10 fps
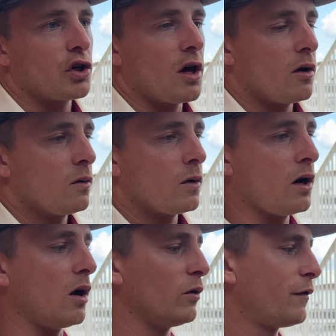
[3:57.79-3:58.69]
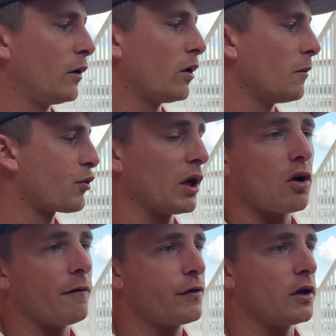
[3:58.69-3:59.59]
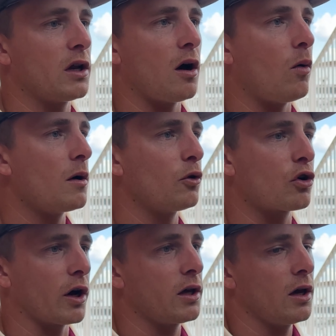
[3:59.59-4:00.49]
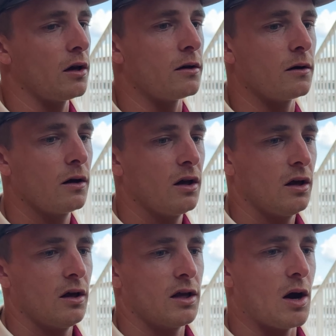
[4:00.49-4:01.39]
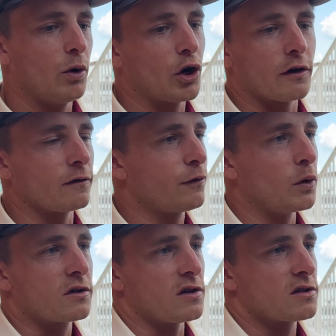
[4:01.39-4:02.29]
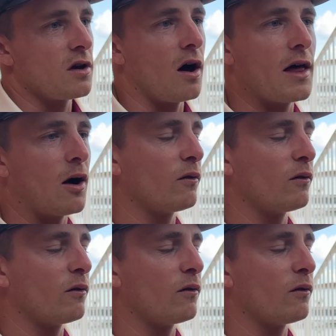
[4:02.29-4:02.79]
You know, uh, we feel pretty confident in our white ball cricket, and yeah, we're looking forward to the start of that.